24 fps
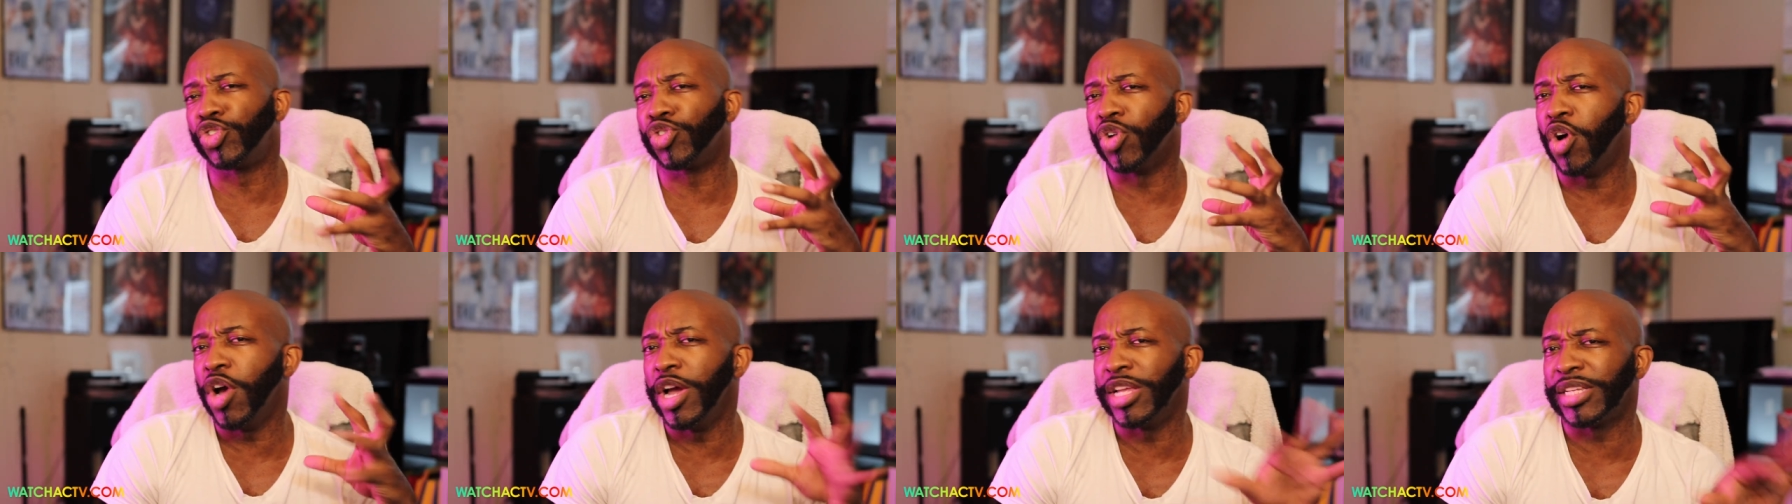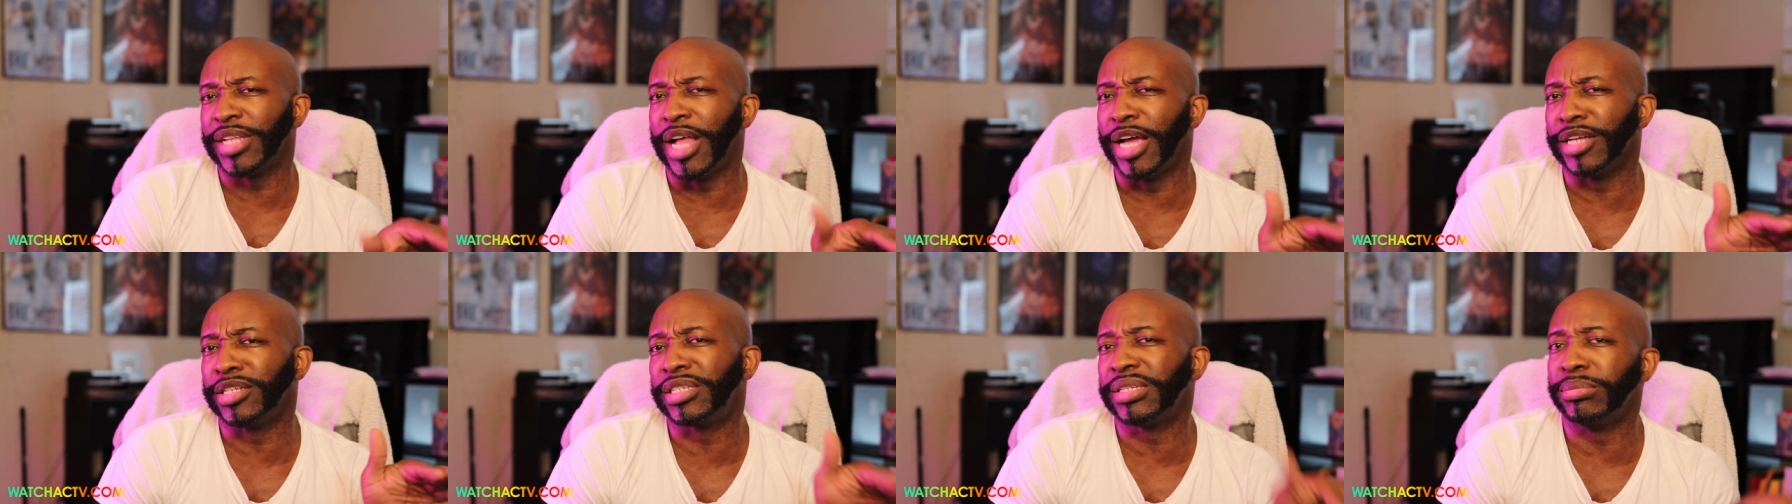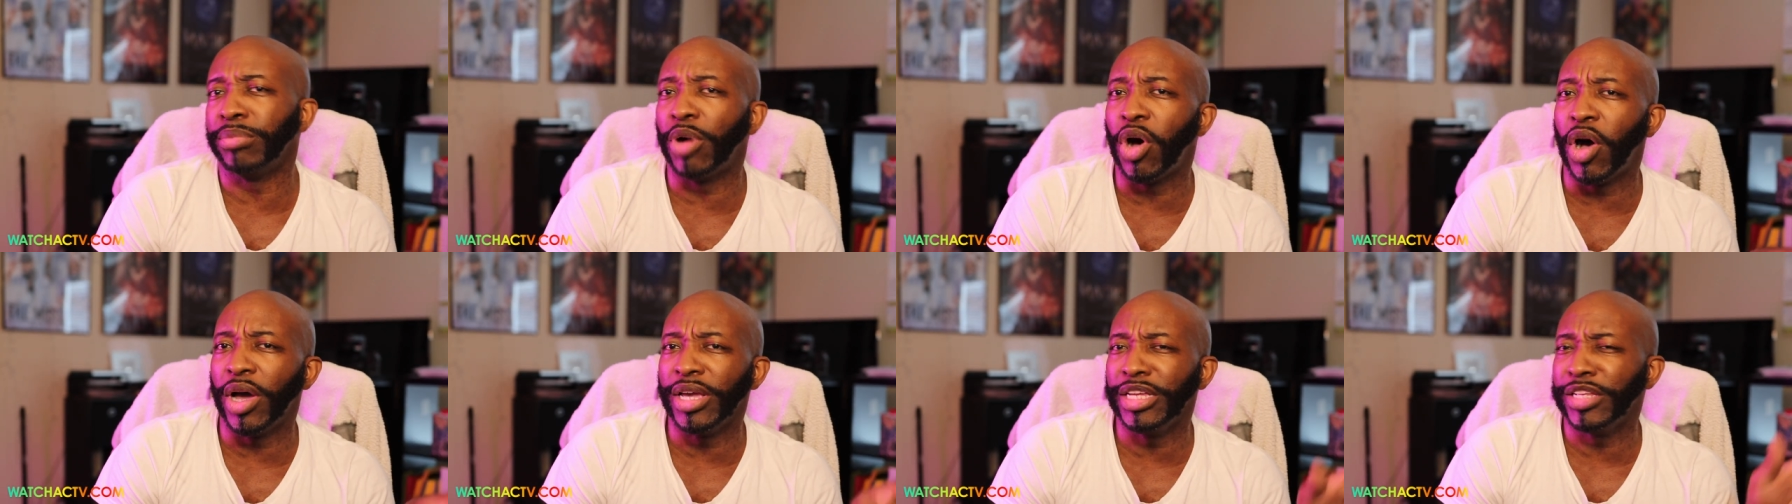Troy is like
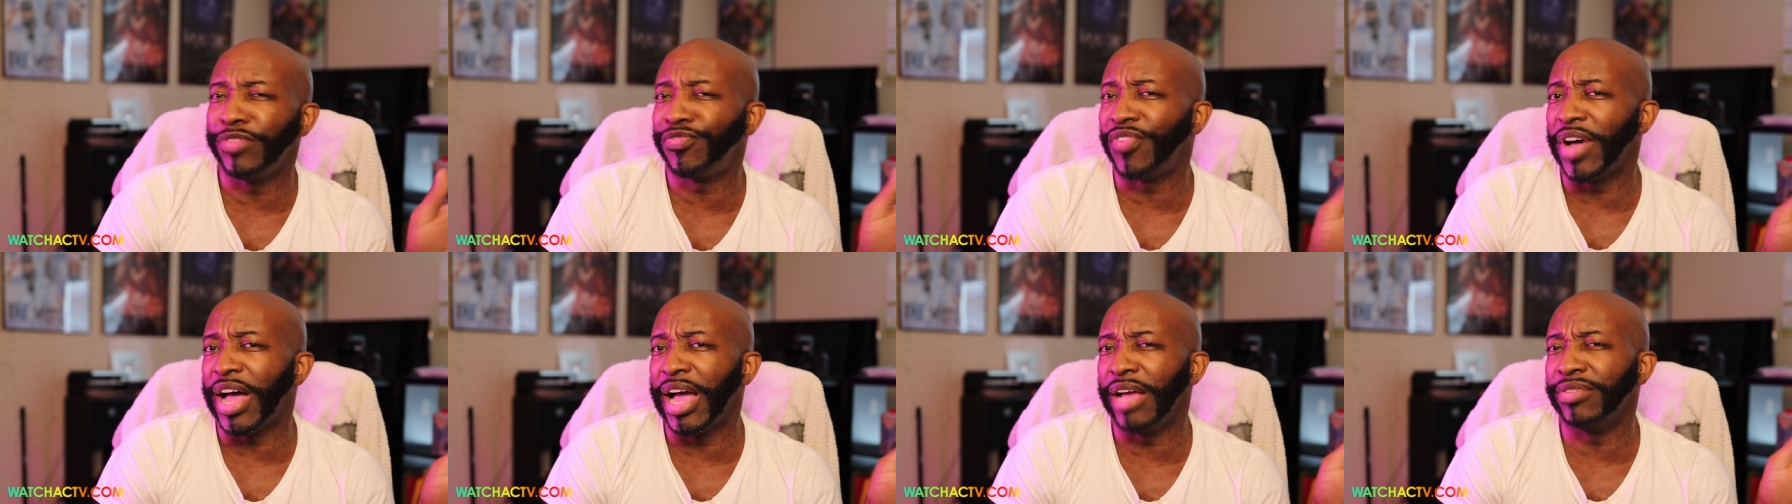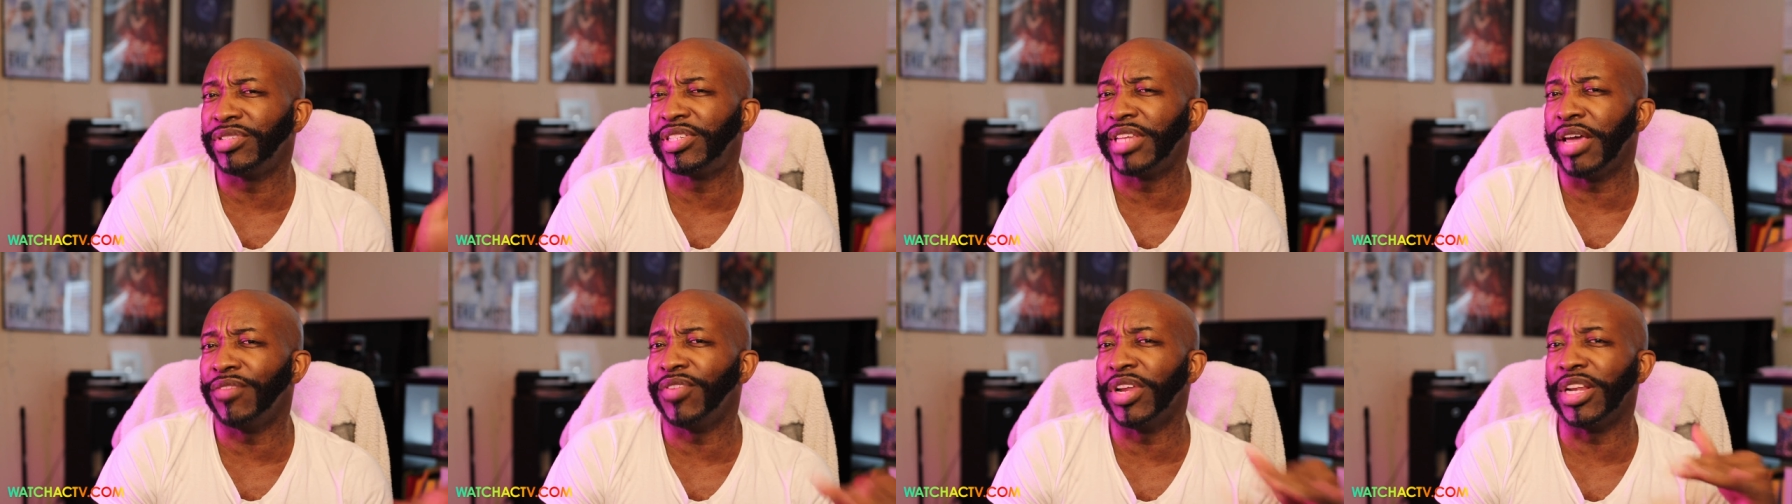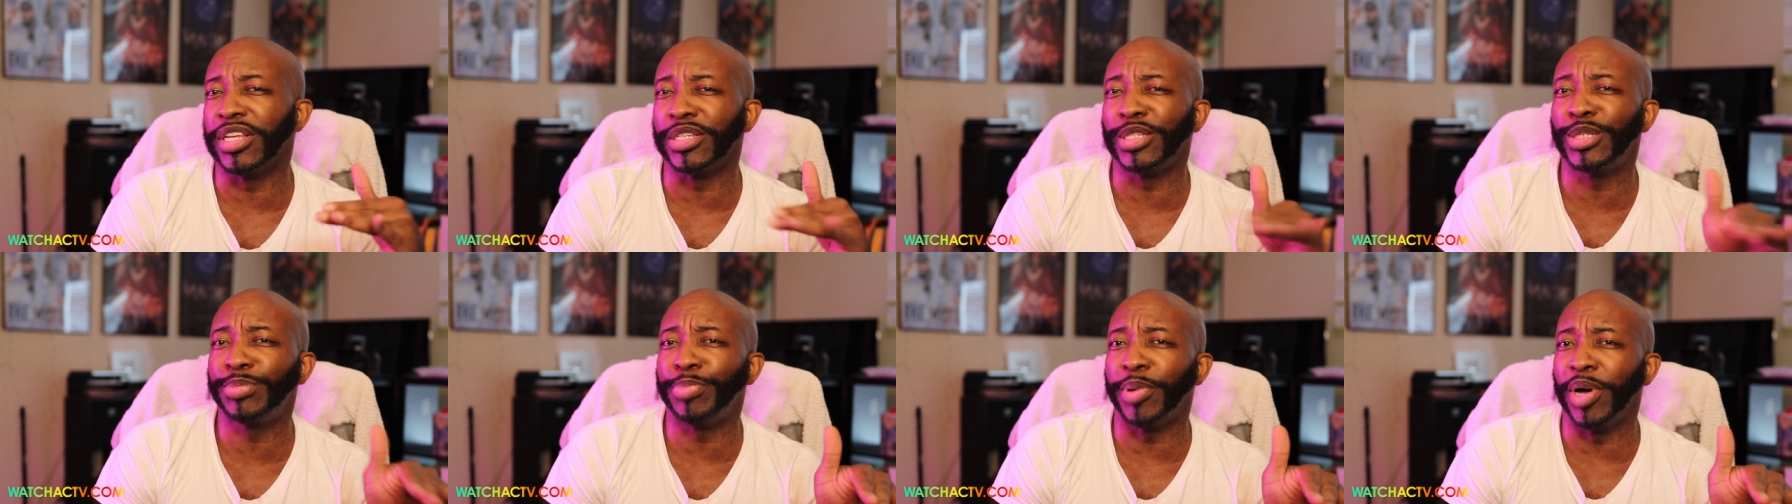small. He's five seven
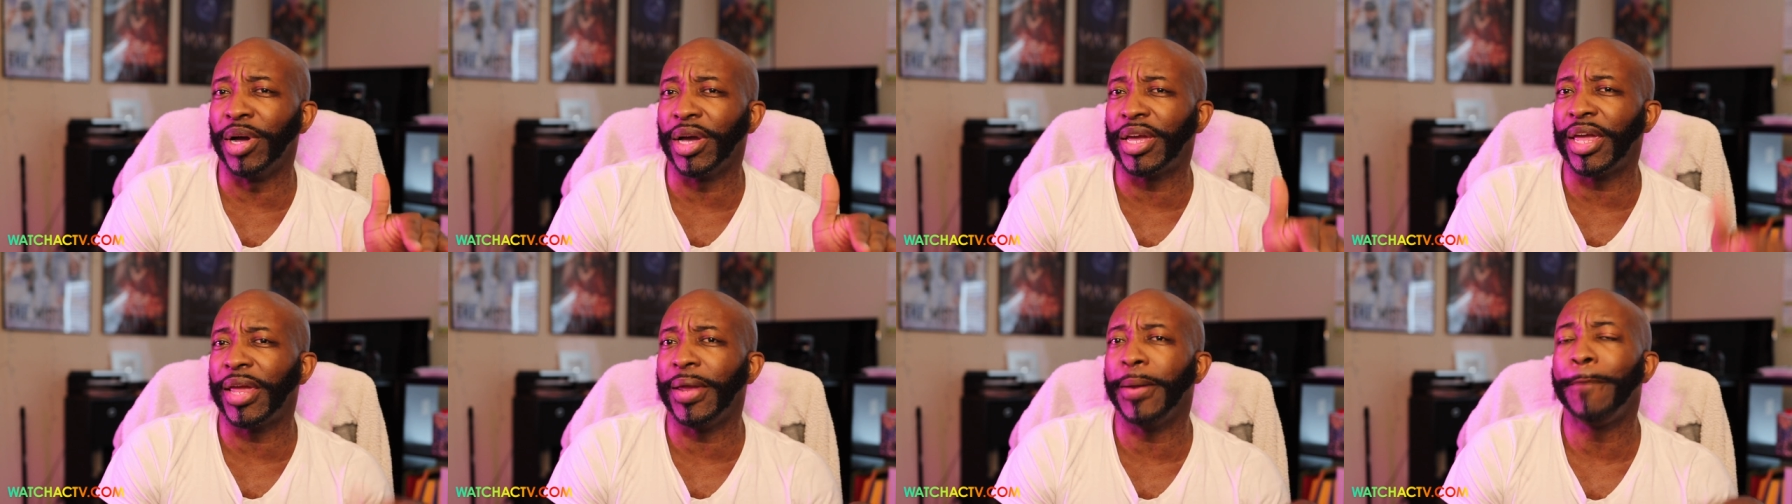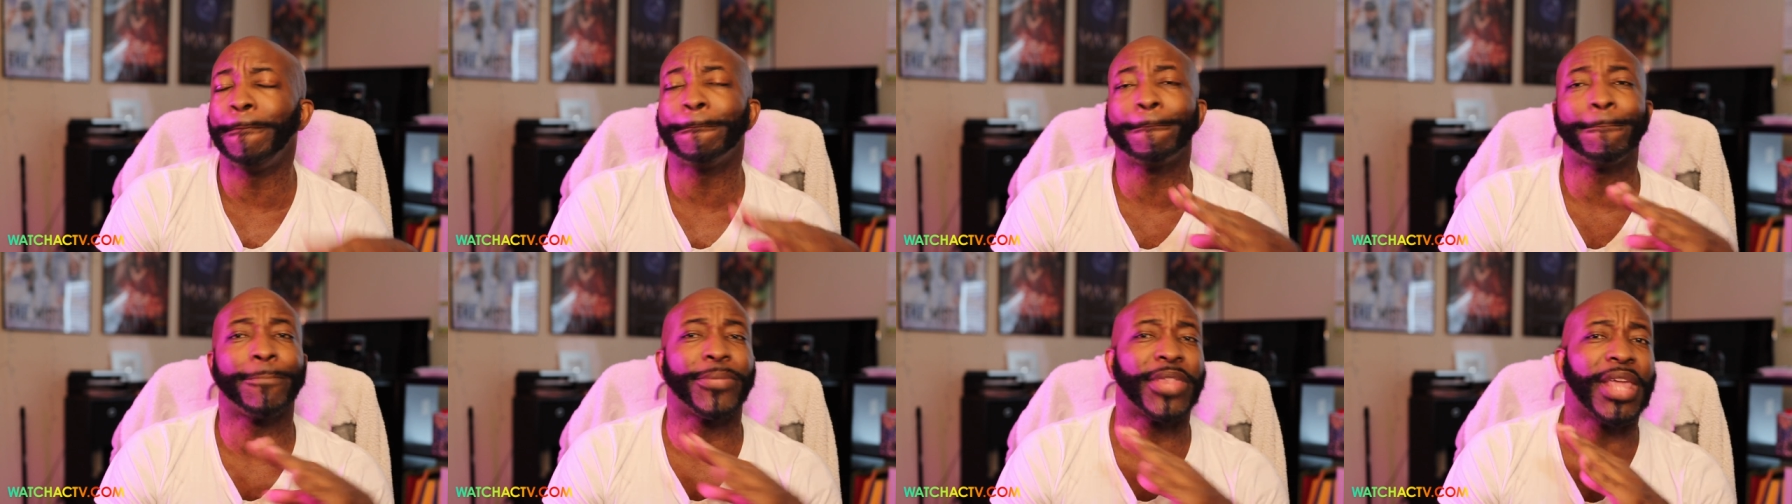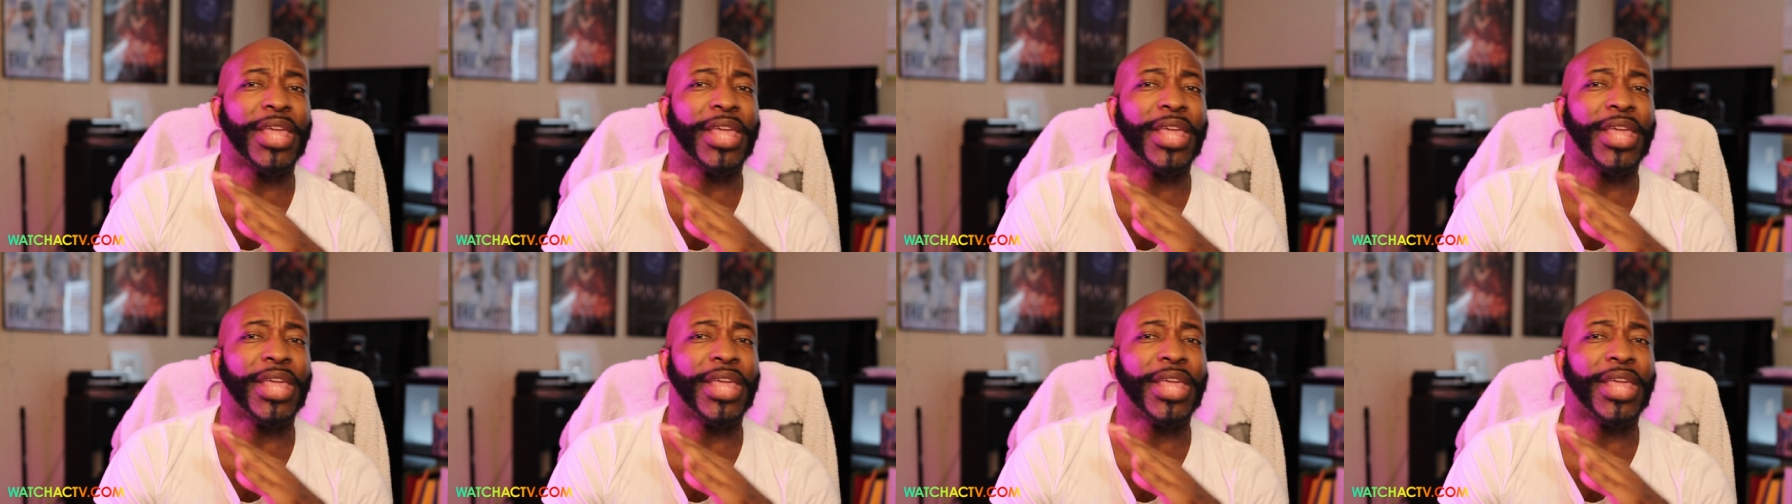and spunky.